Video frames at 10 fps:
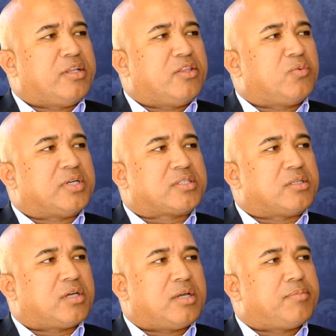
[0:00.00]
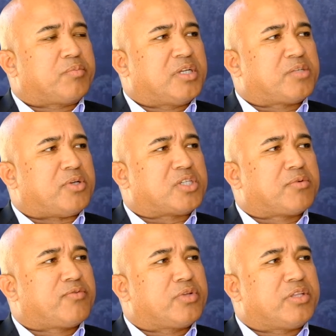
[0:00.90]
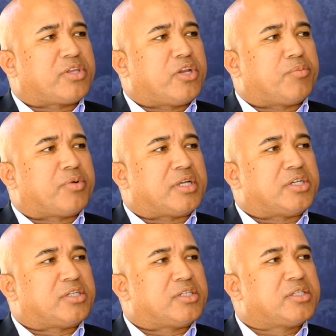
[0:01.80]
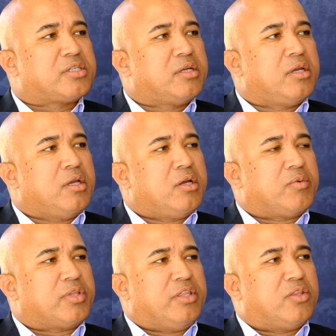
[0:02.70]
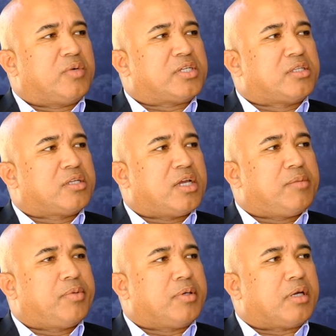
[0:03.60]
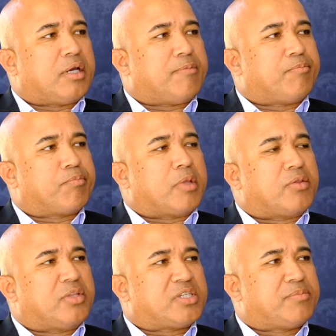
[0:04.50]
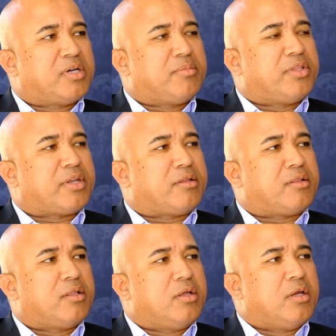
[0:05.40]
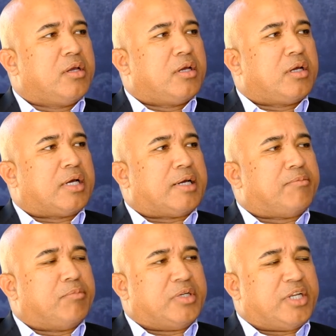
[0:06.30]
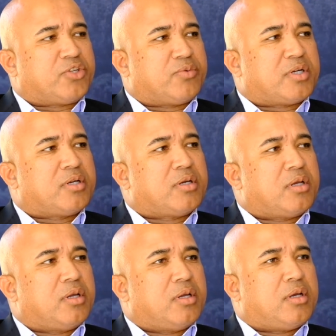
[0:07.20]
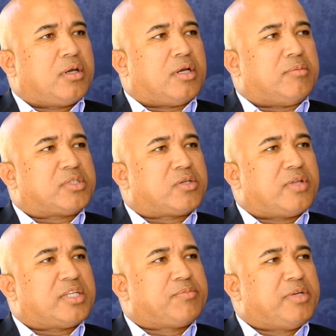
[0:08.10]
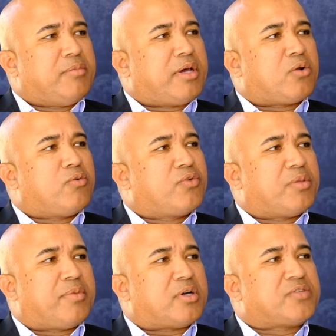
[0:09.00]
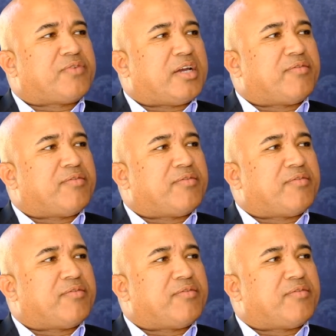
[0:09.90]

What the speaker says: in the Western Cape, responsible for the train operations within the Western Cape, the suburban rail network. So that's been my role for the past 5